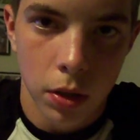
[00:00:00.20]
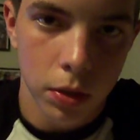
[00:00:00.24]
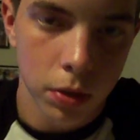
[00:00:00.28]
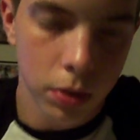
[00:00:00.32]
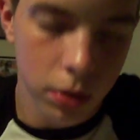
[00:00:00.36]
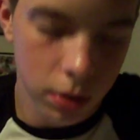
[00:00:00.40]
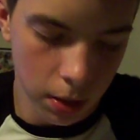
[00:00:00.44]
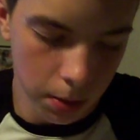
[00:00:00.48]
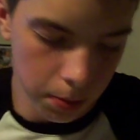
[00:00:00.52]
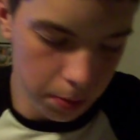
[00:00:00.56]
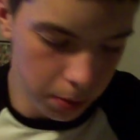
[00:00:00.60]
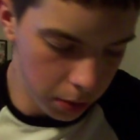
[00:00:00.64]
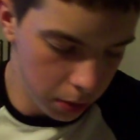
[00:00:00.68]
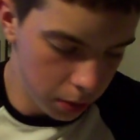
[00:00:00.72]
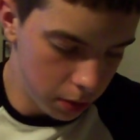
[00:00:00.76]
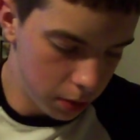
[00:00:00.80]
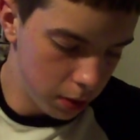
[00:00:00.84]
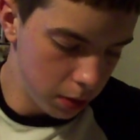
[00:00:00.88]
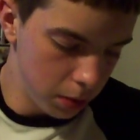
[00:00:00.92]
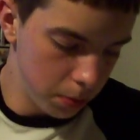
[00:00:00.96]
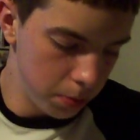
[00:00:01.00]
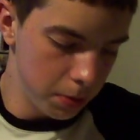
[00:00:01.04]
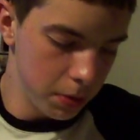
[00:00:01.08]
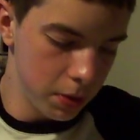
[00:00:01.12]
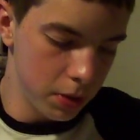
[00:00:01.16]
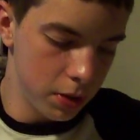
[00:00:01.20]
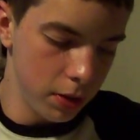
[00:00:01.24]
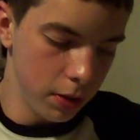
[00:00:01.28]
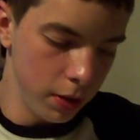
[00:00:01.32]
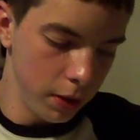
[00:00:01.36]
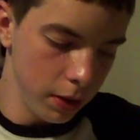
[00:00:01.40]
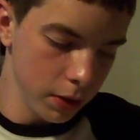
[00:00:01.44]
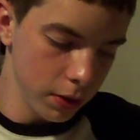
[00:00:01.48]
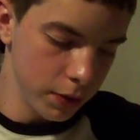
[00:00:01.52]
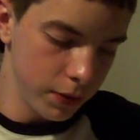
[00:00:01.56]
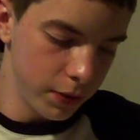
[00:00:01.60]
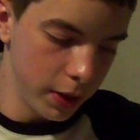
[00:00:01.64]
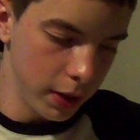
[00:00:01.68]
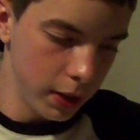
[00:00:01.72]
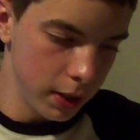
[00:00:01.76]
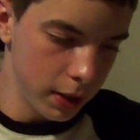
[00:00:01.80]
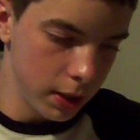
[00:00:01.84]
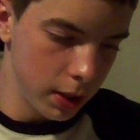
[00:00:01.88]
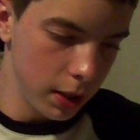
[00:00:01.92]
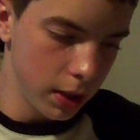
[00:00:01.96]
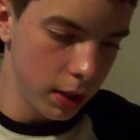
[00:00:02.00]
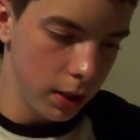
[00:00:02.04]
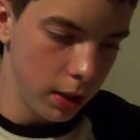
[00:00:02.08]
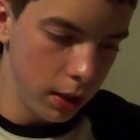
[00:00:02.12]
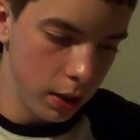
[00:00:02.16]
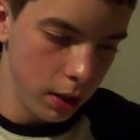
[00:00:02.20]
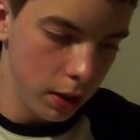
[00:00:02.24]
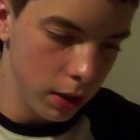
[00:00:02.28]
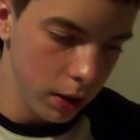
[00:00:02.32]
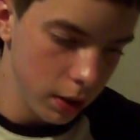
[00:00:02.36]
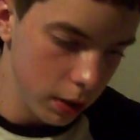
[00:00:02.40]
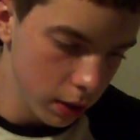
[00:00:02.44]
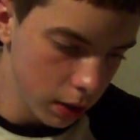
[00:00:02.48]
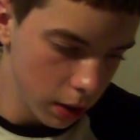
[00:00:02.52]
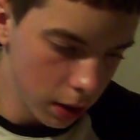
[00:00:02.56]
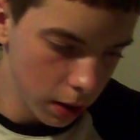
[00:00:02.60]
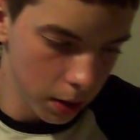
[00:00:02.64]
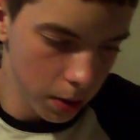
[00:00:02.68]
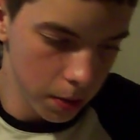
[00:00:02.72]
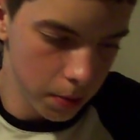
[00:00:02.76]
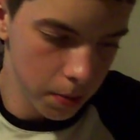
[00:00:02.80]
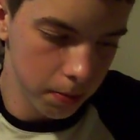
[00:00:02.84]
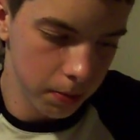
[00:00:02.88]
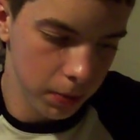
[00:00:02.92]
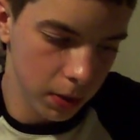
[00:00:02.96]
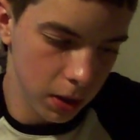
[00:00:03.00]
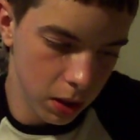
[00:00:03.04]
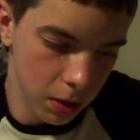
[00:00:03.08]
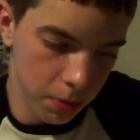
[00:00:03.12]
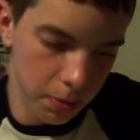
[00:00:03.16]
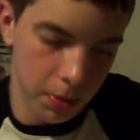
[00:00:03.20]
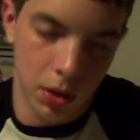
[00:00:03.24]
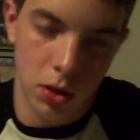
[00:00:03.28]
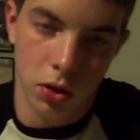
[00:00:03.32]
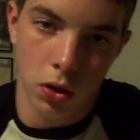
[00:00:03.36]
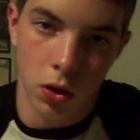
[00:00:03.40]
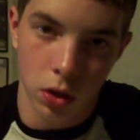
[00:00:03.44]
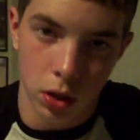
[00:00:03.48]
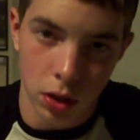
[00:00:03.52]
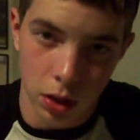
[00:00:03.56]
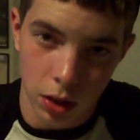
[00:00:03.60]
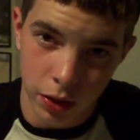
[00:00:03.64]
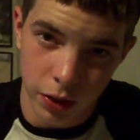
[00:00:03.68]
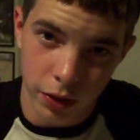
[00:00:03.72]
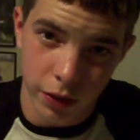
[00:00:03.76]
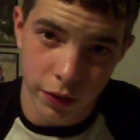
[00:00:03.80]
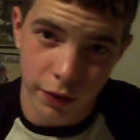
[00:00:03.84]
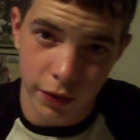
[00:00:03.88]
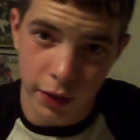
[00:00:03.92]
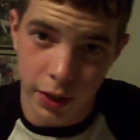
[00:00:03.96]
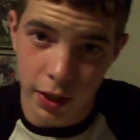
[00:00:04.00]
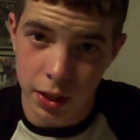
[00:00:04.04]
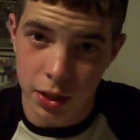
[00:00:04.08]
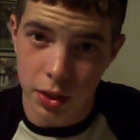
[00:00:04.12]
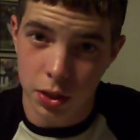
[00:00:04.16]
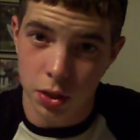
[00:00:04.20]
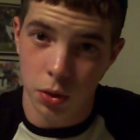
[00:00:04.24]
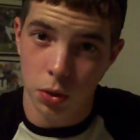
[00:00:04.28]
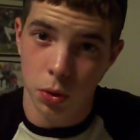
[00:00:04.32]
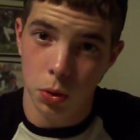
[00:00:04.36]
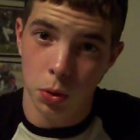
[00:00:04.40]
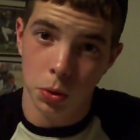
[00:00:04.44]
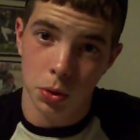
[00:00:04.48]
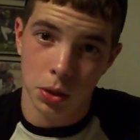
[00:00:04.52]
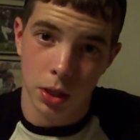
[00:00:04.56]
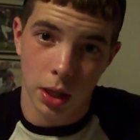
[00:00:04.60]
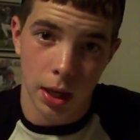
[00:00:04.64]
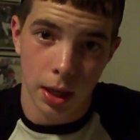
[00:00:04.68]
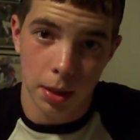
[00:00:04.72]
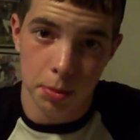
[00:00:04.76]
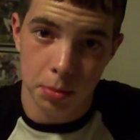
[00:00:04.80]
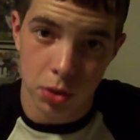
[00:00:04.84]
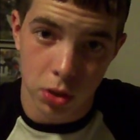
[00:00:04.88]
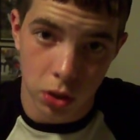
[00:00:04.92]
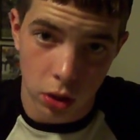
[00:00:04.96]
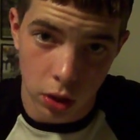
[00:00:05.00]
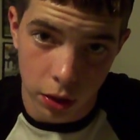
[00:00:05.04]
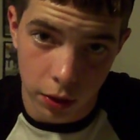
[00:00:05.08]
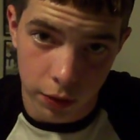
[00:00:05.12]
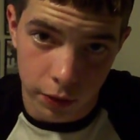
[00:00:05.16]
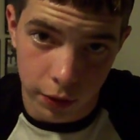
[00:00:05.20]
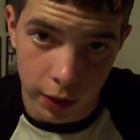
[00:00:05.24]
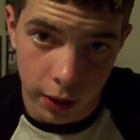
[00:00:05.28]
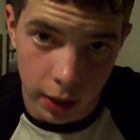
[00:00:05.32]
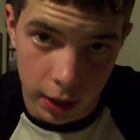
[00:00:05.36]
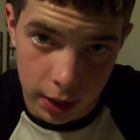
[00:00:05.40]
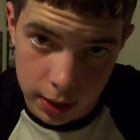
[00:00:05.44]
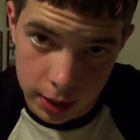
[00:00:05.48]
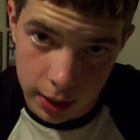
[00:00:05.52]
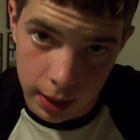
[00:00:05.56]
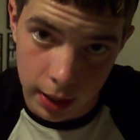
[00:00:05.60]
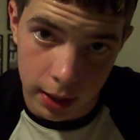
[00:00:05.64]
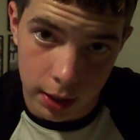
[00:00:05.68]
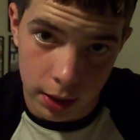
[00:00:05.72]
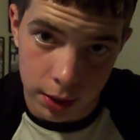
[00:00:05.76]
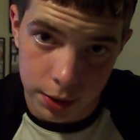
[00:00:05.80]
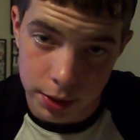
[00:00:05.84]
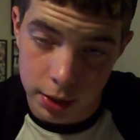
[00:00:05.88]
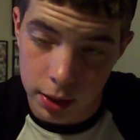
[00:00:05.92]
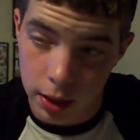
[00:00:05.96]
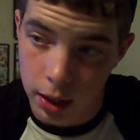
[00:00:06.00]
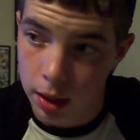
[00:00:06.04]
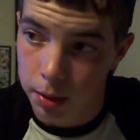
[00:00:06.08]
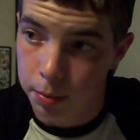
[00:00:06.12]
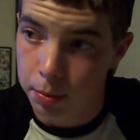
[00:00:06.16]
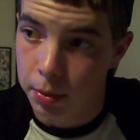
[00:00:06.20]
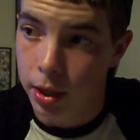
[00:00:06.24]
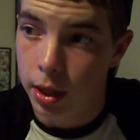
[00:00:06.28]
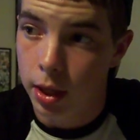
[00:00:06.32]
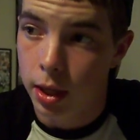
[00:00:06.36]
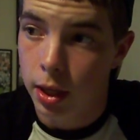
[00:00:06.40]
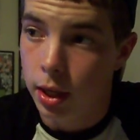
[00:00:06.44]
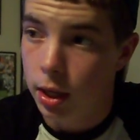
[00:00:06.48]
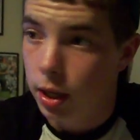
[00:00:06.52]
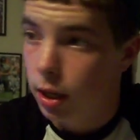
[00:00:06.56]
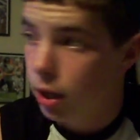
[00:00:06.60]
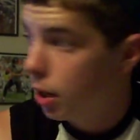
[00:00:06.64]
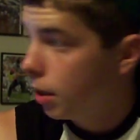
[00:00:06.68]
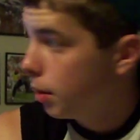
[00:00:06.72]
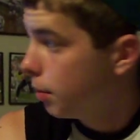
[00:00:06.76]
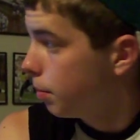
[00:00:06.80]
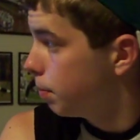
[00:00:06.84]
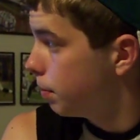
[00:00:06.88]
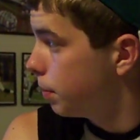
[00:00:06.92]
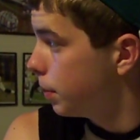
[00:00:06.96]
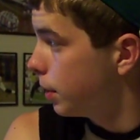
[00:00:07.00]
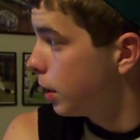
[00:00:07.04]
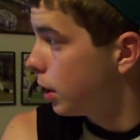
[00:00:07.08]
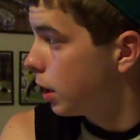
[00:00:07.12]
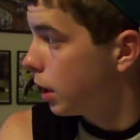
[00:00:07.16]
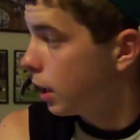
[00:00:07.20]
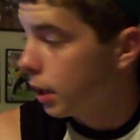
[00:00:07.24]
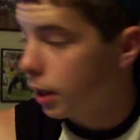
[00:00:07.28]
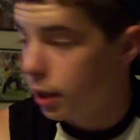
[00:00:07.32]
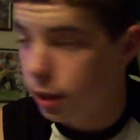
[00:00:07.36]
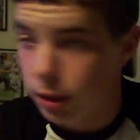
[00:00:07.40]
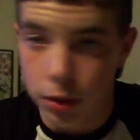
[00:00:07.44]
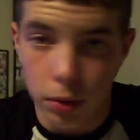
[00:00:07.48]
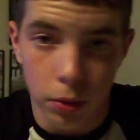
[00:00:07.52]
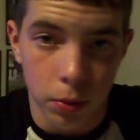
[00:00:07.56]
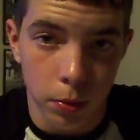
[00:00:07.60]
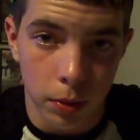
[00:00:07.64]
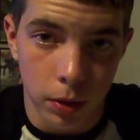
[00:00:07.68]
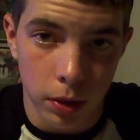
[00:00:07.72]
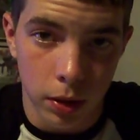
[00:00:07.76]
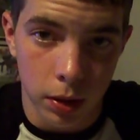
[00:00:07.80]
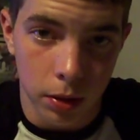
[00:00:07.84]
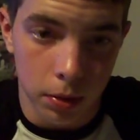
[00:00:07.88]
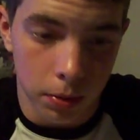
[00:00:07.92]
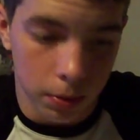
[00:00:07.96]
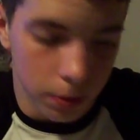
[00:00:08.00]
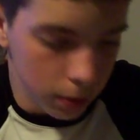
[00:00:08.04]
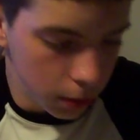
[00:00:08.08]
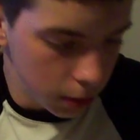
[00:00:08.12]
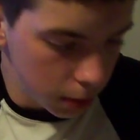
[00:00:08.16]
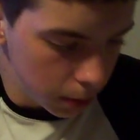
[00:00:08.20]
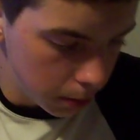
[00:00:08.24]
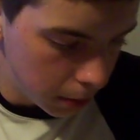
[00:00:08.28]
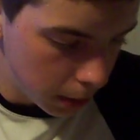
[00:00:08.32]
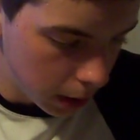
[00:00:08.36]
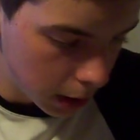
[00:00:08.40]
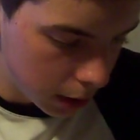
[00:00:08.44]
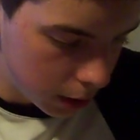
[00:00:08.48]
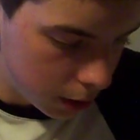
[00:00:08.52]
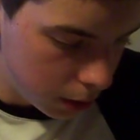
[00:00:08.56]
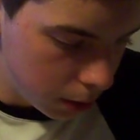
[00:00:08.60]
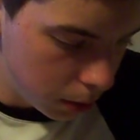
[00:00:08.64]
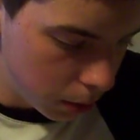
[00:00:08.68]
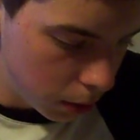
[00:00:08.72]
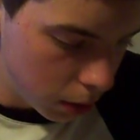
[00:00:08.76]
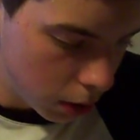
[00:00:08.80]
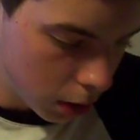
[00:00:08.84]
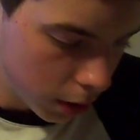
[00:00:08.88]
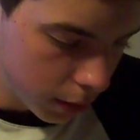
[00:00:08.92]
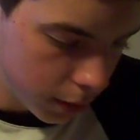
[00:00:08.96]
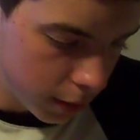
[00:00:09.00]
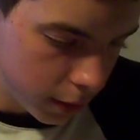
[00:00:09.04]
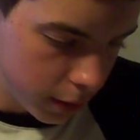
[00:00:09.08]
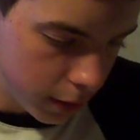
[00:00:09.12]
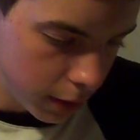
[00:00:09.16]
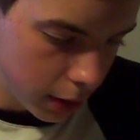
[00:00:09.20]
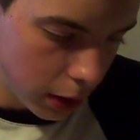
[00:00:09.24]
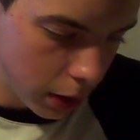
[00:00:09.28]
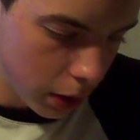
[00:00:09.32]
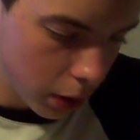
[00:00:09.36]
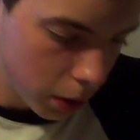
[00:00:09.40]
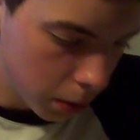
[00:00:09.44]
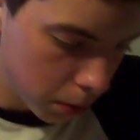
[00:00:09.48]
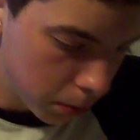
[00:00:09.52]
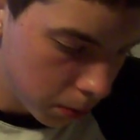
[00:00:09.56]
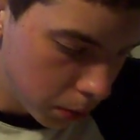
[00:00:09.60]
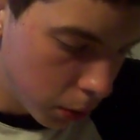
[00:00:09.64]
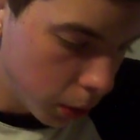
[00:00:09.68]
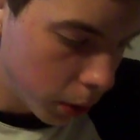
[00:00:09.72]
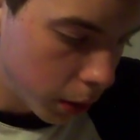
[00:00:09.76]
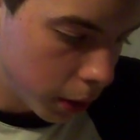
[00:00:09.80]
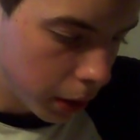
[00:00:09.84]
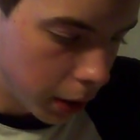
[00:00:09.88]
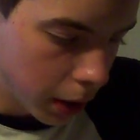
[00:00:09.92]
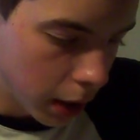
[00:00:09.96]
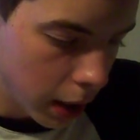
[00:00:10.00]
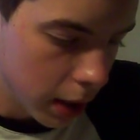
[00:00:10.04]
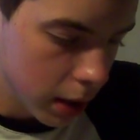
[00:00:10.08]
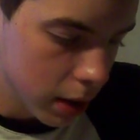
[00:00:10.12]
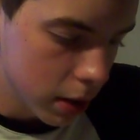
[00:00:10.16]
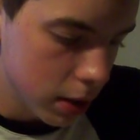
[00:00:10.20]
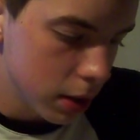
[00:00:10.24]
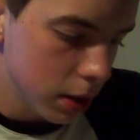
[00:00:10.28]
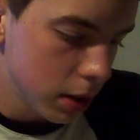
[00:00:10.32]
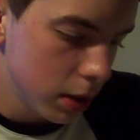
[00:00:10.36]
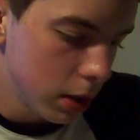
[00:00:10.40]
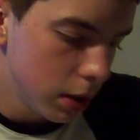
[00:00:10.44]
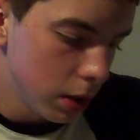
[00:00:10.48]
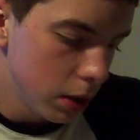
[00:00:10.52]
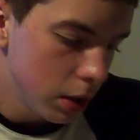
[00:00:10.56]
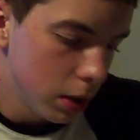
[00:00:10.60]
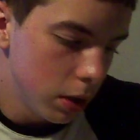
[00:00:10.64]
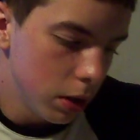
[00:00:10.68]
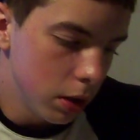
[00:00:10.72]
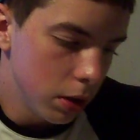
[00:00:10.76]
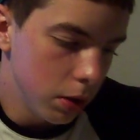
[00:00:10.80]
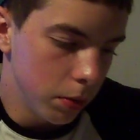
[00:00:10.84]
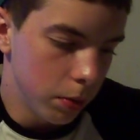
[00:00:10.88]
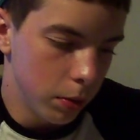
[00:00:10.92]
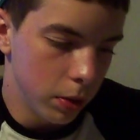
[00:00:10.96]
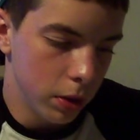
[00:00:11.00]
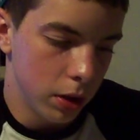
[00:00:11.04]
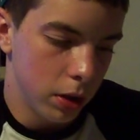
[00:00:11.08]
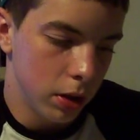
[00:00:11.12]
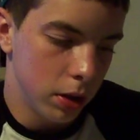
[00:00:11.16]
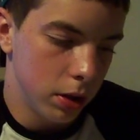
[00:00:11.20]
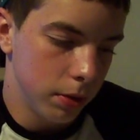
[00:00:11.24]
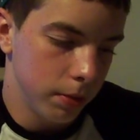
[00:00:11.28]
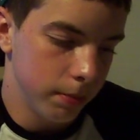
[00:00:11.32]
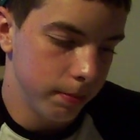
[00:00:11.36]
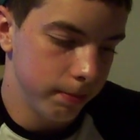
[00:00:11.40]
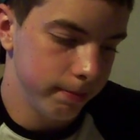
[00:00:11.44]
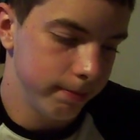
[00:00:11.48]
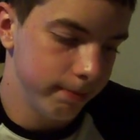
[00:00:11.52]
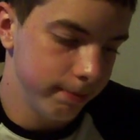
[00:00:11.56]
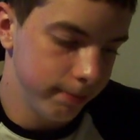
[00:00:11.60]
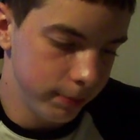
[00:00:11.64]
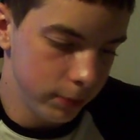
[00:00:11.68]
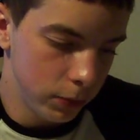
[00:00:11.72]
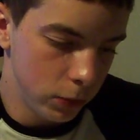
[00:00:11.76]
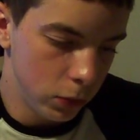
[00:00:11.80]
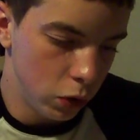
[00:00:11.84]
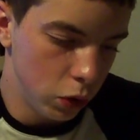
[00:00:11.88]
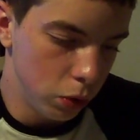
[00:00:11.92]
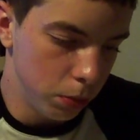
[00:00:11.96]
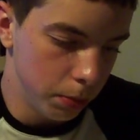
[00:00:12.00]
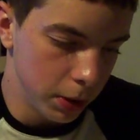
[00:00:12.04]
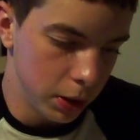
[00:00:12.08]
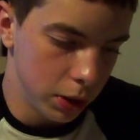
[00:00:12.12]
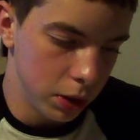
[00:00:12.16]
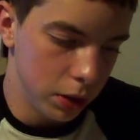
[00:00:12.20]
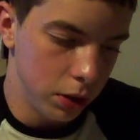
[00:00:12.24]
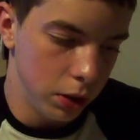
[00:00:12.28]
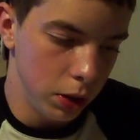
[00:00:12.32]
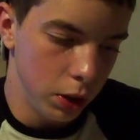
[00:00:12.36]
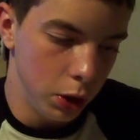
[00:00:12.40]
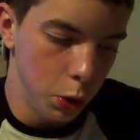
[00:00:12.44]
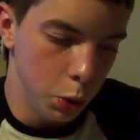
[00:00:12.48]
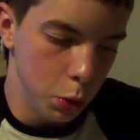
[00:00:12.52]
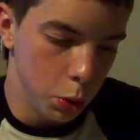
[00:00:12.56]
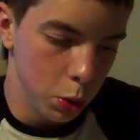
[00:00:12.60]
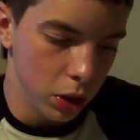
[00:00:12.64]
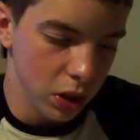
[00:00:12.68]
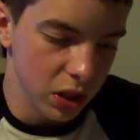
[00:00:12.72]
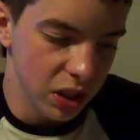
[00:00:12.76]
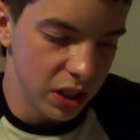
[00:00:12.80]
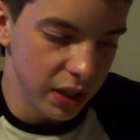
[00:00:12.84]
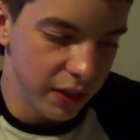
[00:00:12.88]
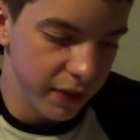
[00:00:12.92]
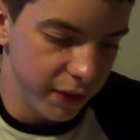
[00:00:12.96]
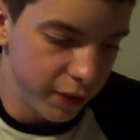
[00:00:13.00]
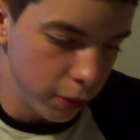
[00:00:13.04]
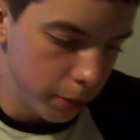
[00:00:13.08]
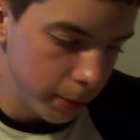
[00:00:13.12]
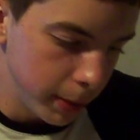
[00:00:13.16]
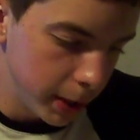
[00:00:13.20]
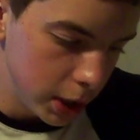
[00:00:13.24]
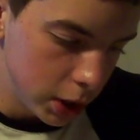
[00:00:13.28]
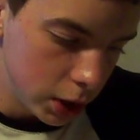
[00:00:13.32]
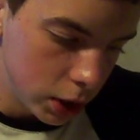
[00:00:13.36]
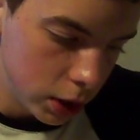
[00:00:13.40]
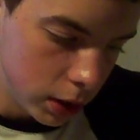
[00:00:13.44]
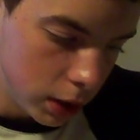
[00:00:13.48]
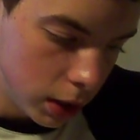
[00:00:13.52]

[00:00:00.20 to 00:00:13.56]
What's up, YouTube? Mr. Eagles Fan 10 here. I'm going to be talking a little fast the whole time. Sorry if you guys can't understand me, but I don't want to make too long of a video and bore you guys with too much useless information.